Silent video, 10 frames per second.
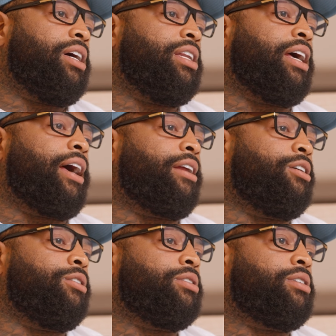
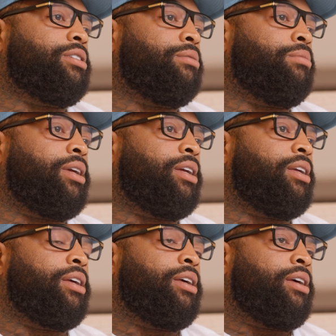undiagnosed, to
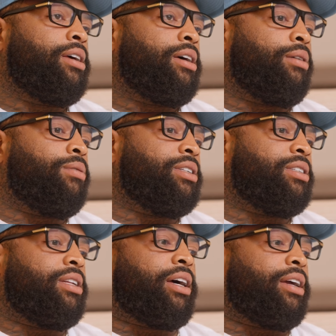me, I
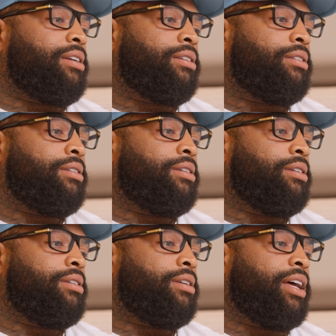wasn't
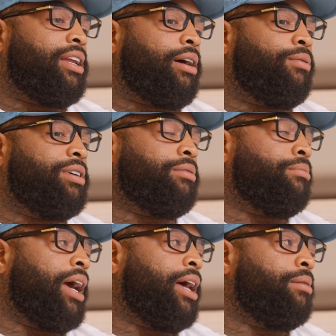
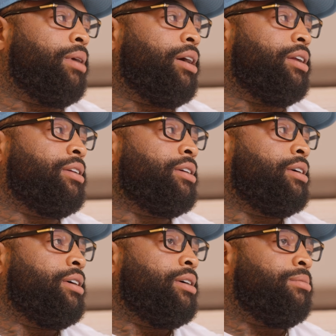mad about it,
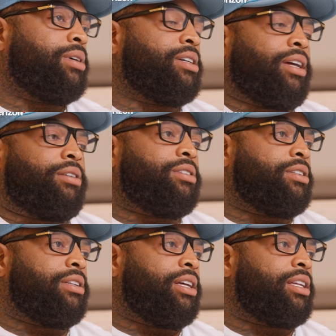because I
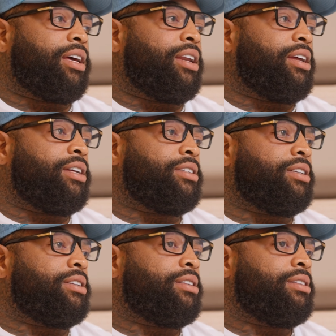just looked at it as
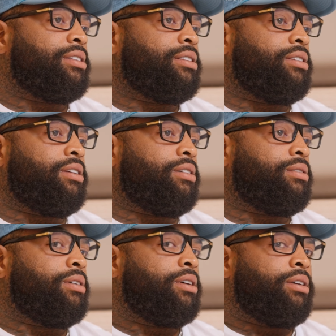a, you
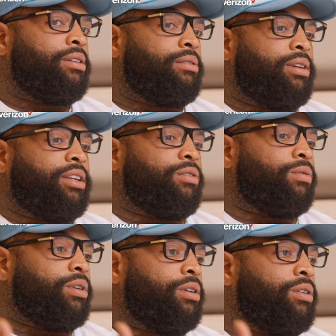know, as a
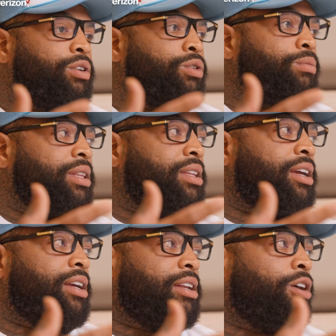real human
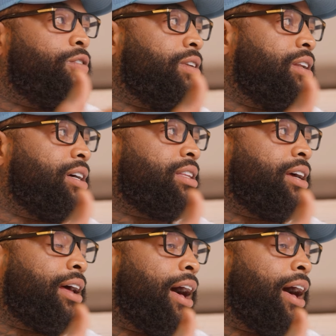thing to overlook that.